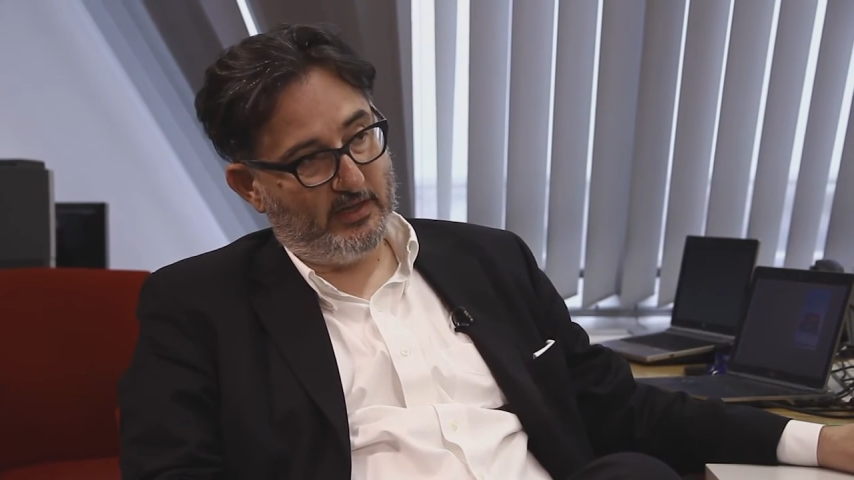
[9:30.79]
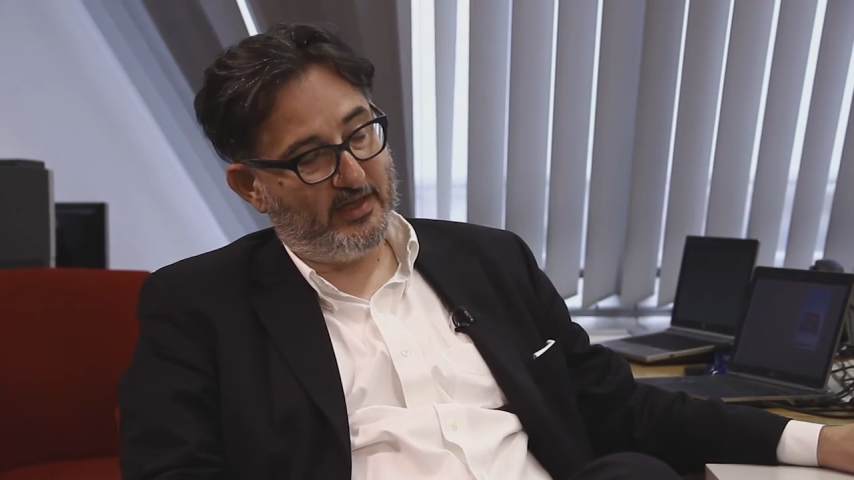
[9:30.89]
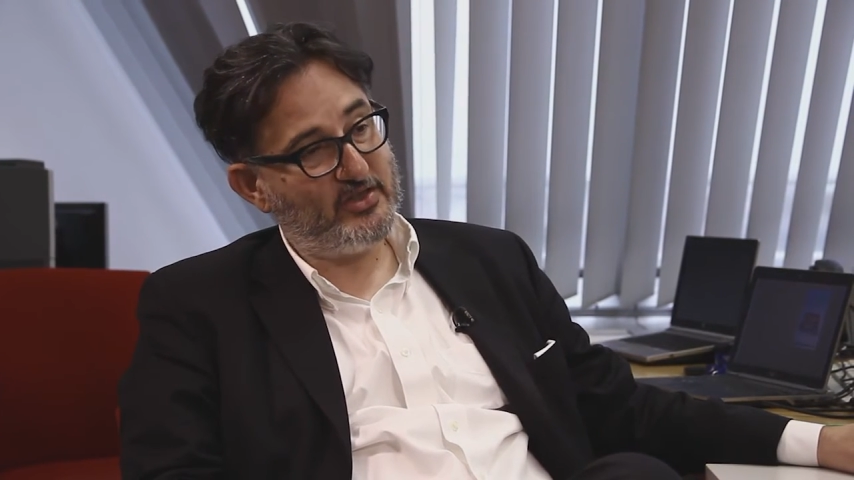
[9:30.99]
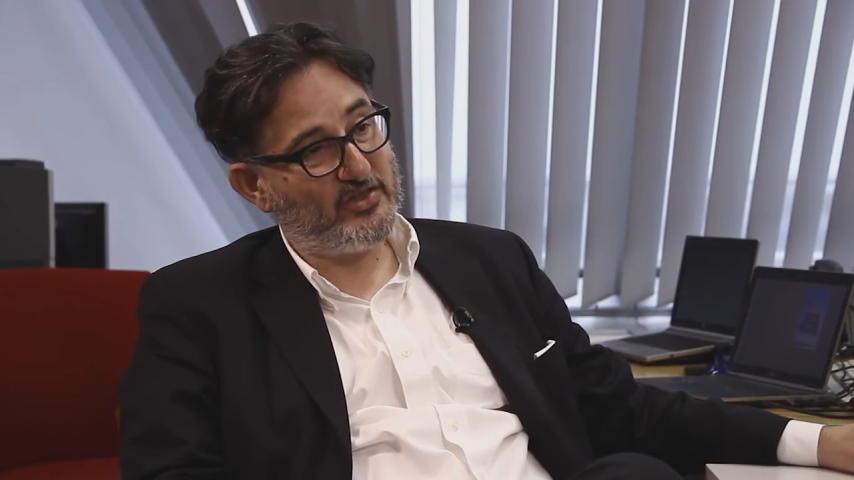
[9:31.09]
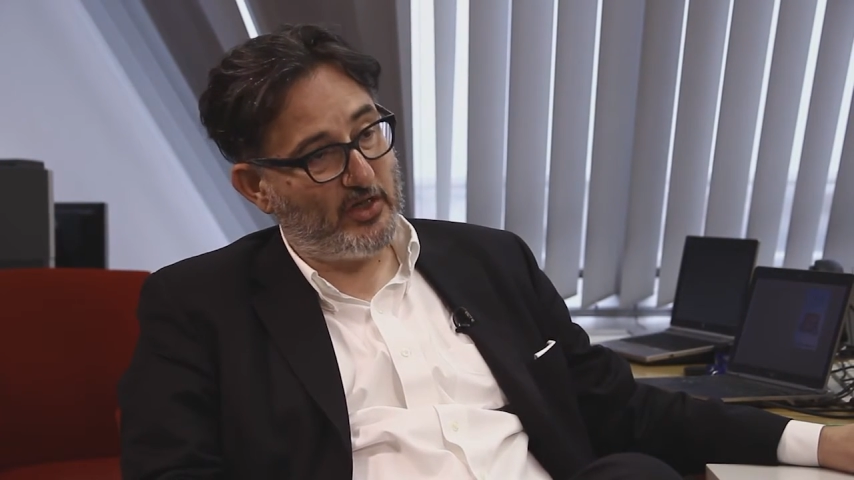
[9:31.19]

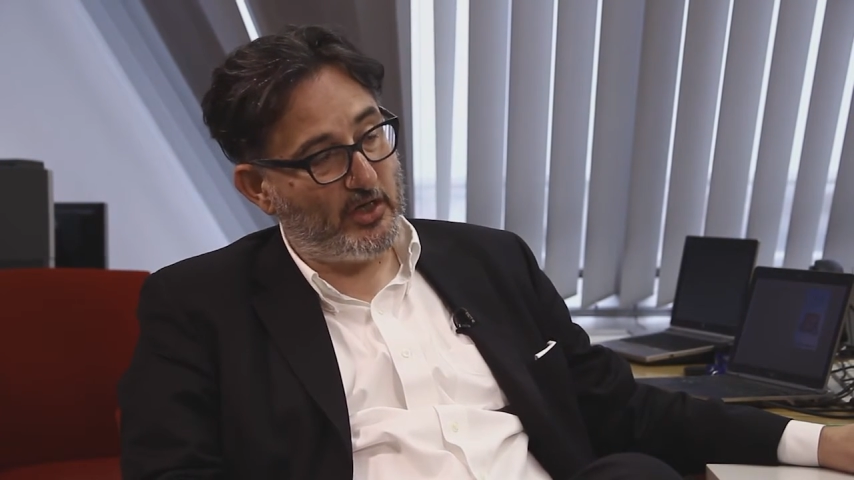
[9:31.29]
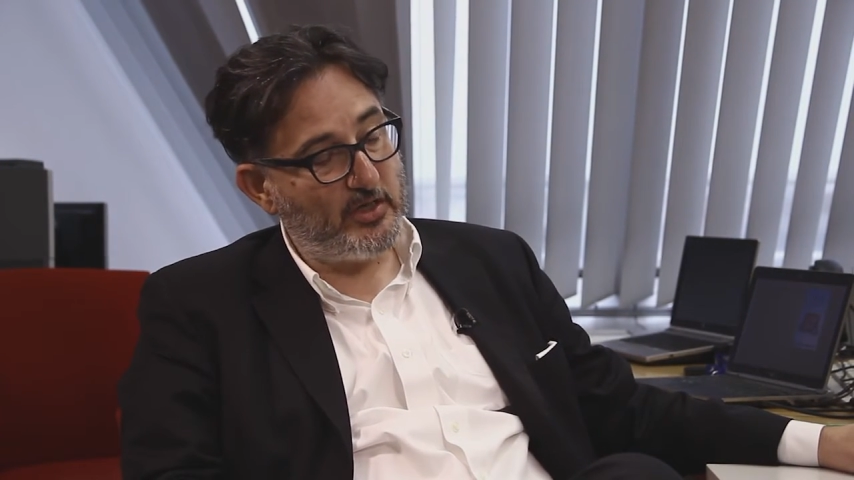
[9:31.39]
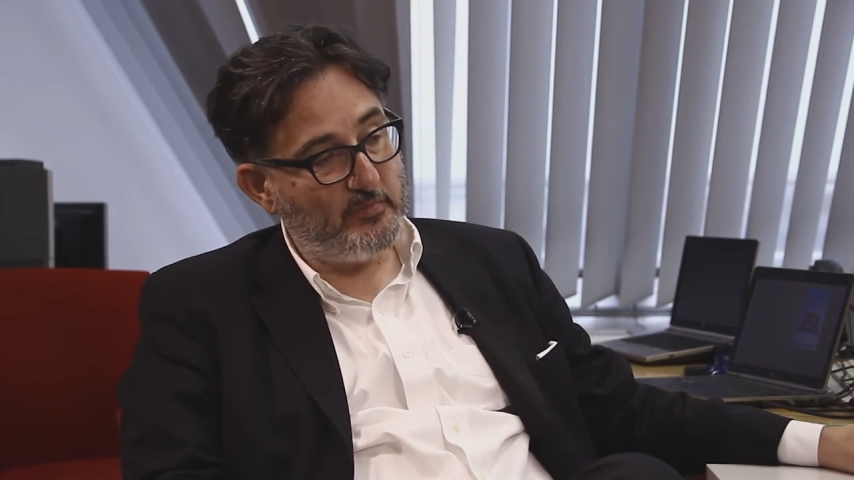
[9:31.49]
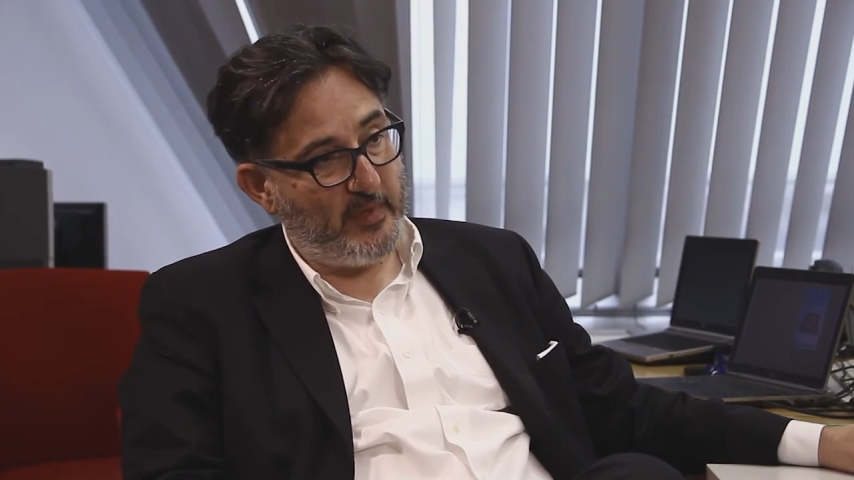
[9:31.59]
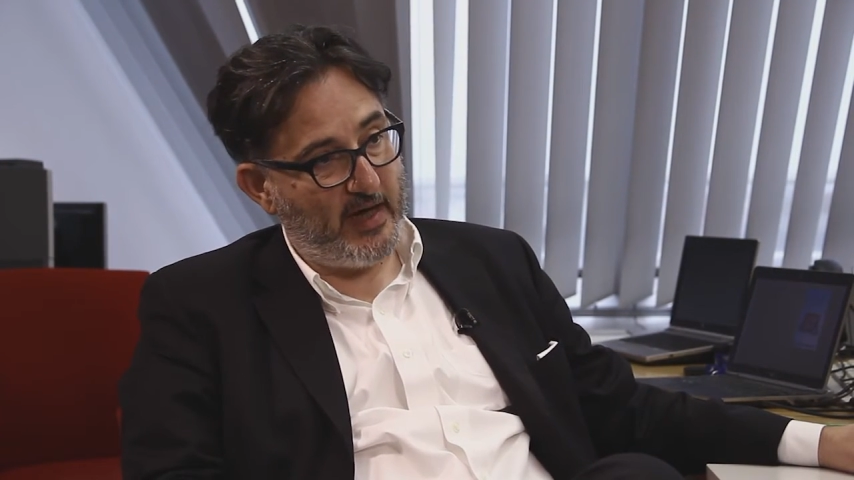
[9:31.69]
They
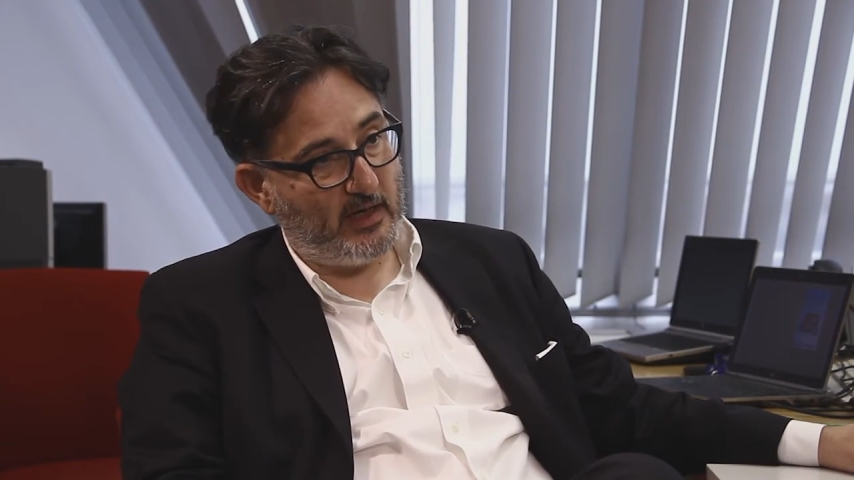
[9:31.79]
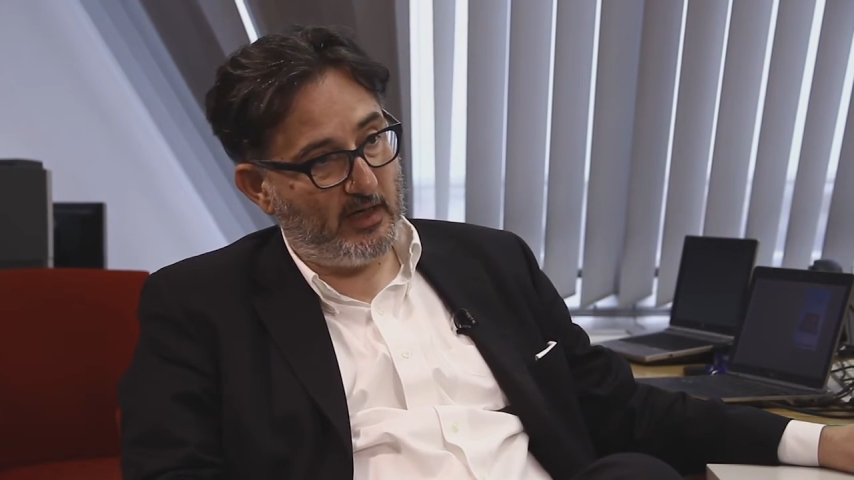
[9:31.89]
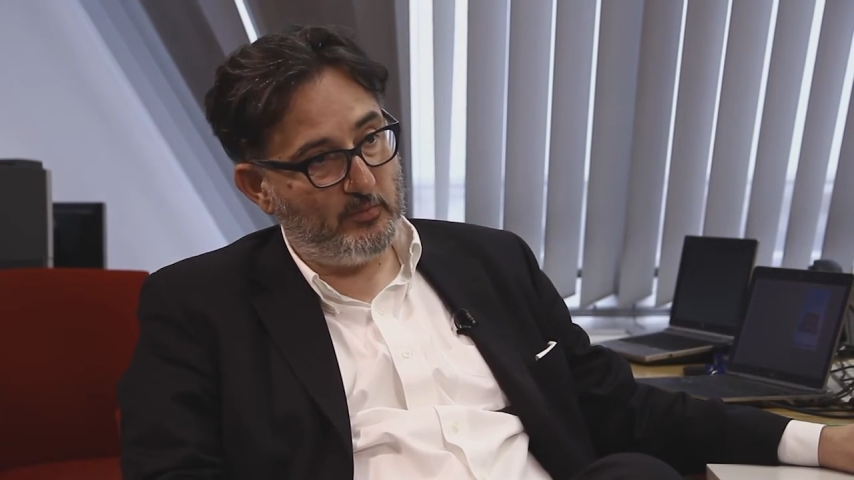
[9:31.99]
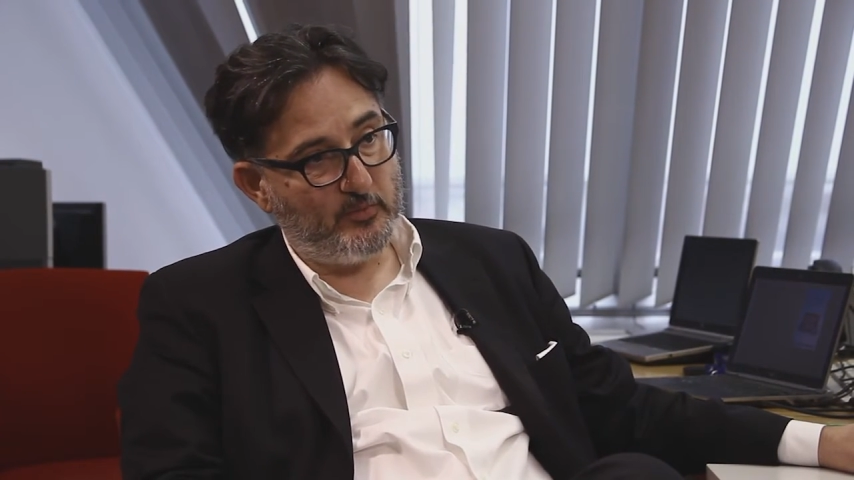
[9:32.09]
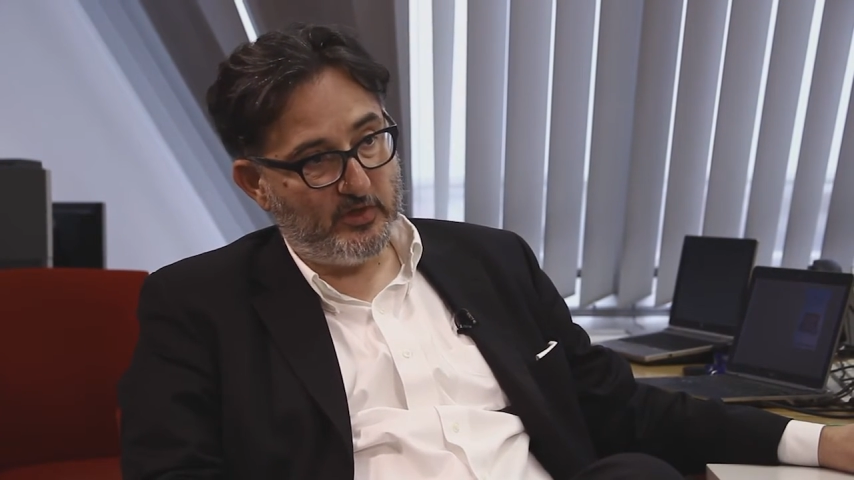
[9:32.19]
started
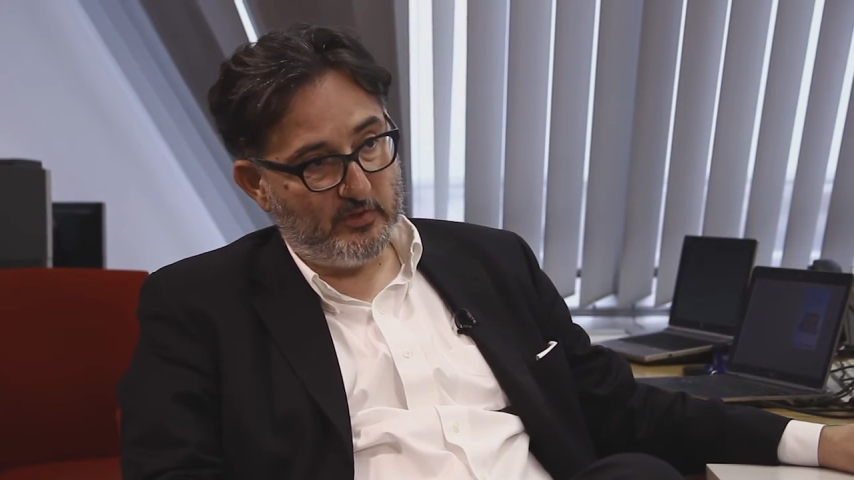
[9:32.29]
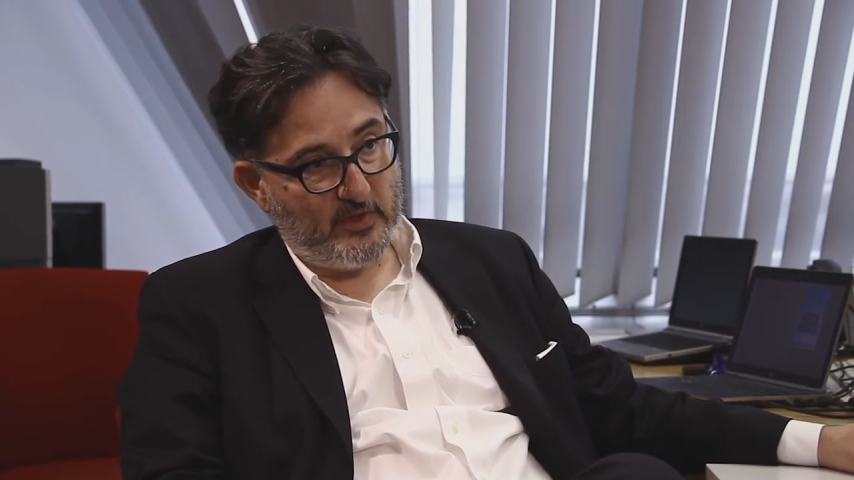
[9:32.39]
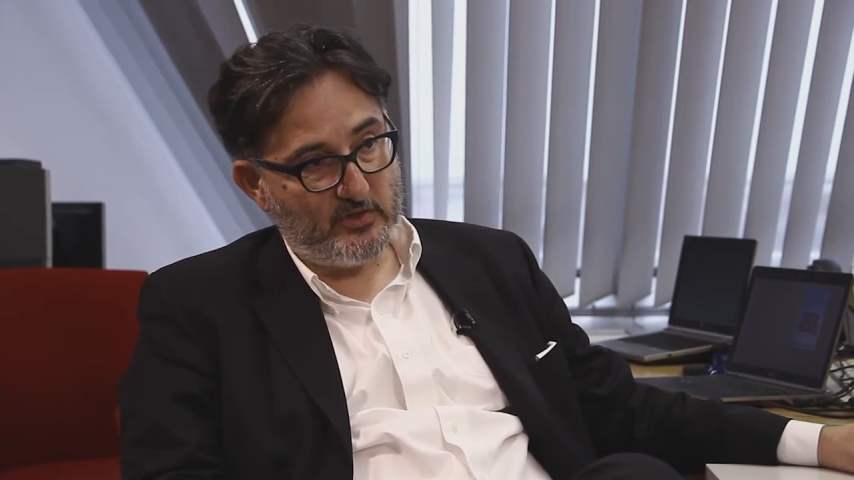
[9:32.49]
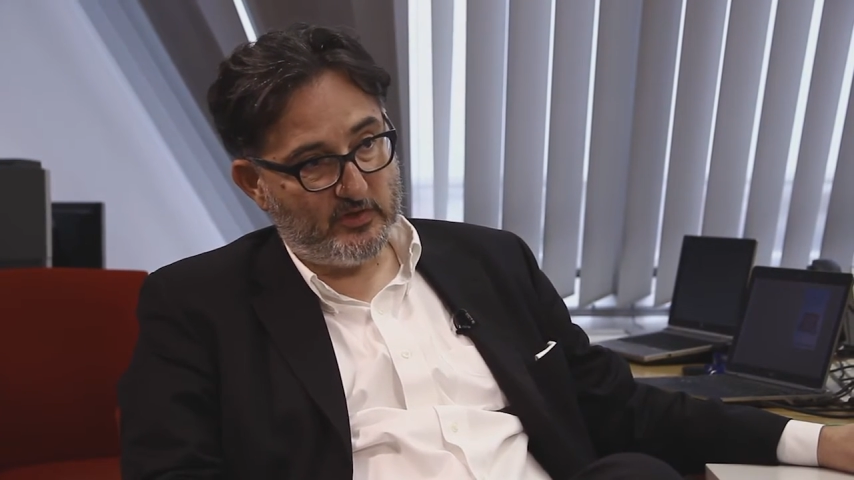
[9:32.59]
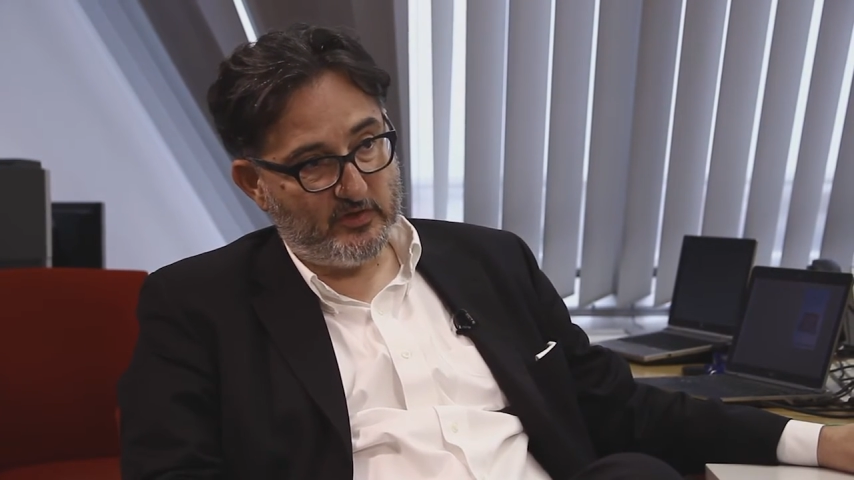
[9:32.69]
banking pretty
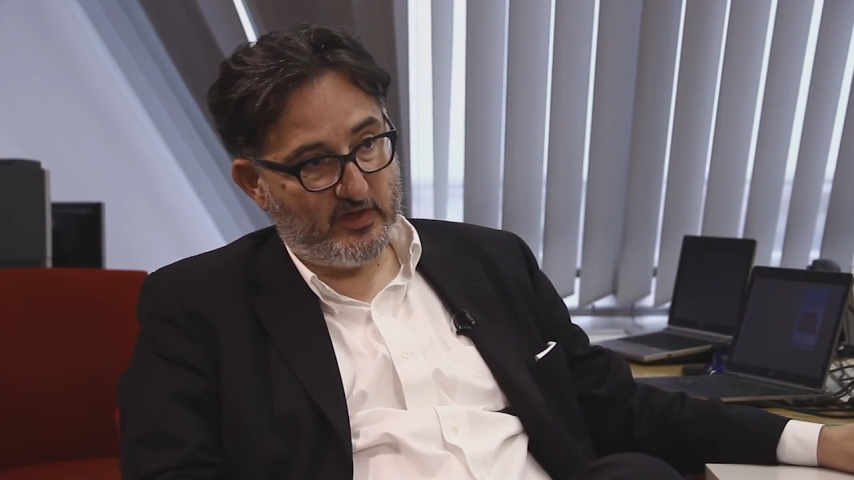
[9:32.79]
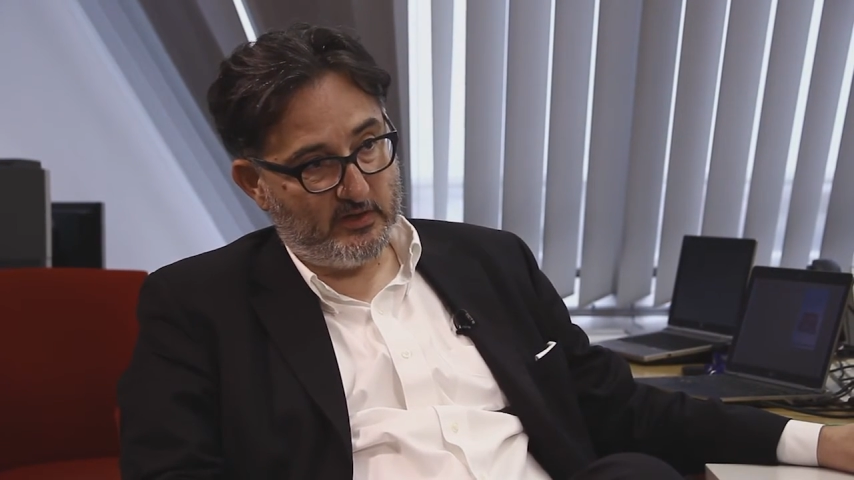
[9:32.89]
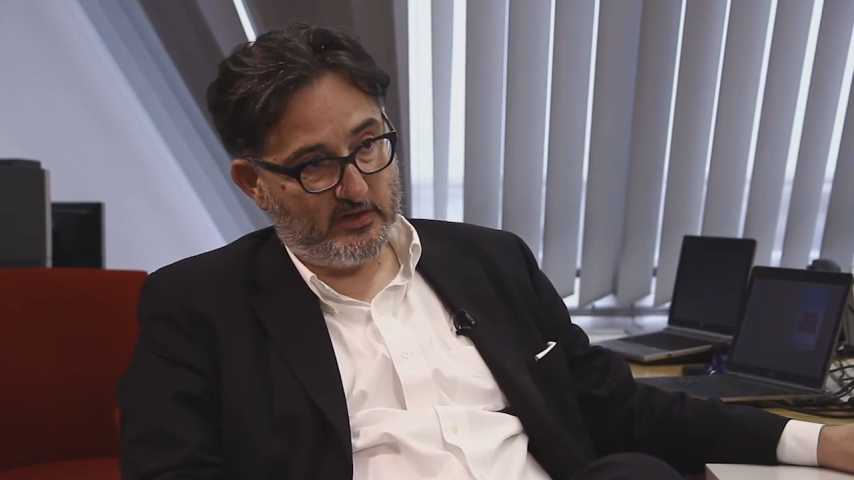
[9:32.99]
much at the same